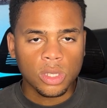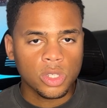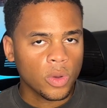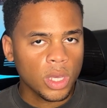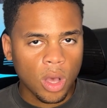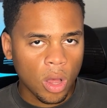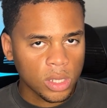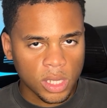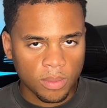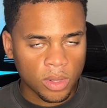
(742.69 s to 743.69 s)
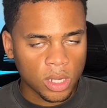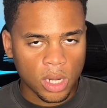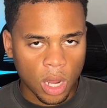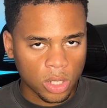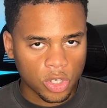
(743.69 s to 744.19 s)
So he calls up the
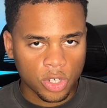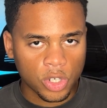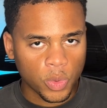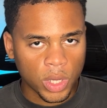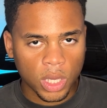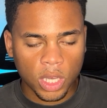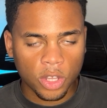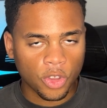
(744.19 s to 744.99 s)
doctor, tweaking,